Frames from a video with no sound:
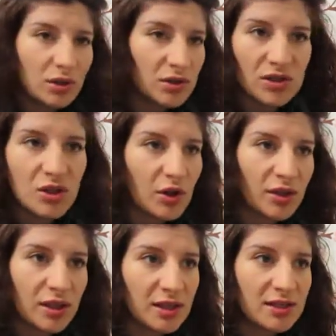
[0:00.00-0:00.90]

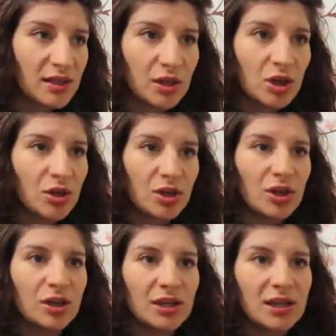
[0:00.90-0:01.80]
certain things that they know they're
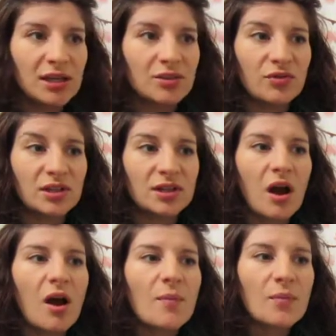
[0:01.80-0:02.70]
going to need ready,
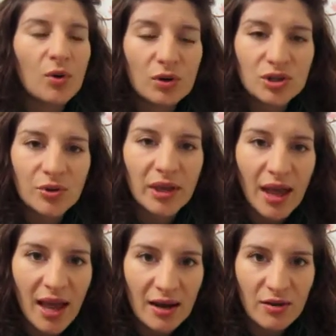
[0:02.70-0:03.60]
I'm not doing
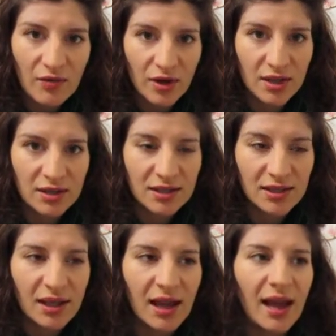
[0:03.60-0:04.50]
any of
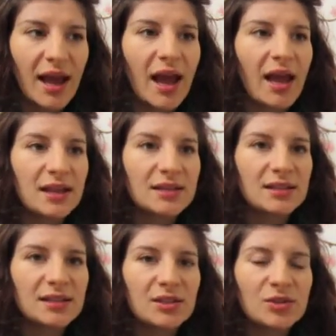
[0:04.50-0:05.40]
it. And
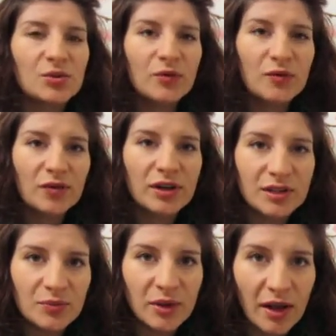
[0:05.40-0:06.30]
that sort of
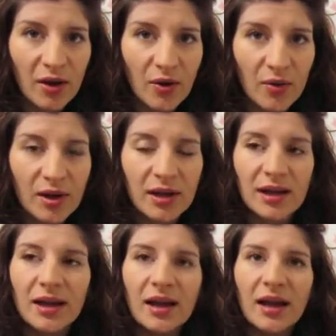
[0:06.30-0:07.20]
freaked me out.
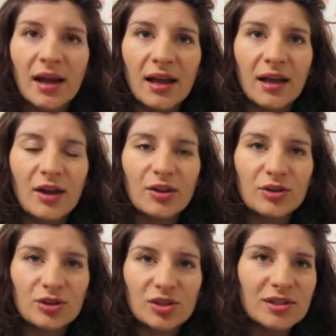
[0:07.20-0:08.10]

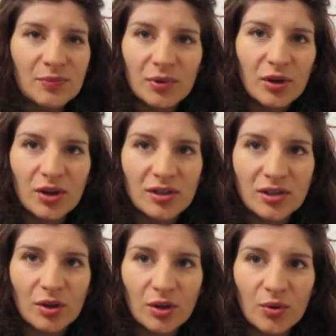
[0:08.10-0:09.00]
Just because
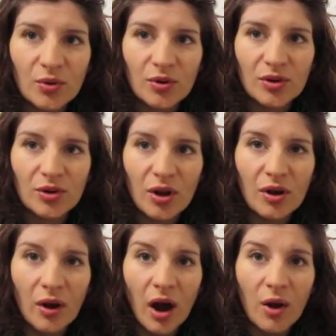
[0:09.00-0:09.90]
I thought,
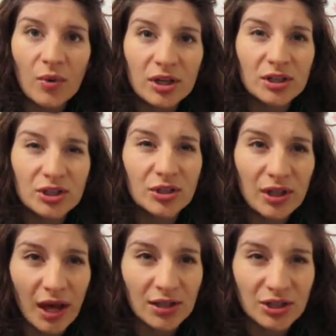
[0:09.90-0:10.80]
I want to
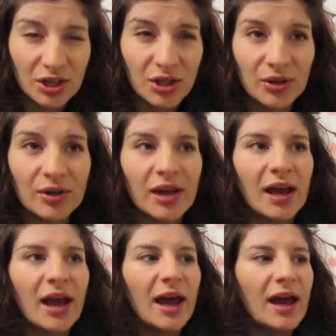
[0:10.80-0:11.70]
do that too.
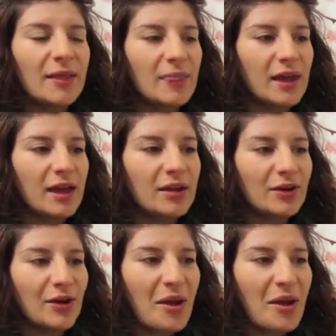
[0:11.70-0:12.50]
And then,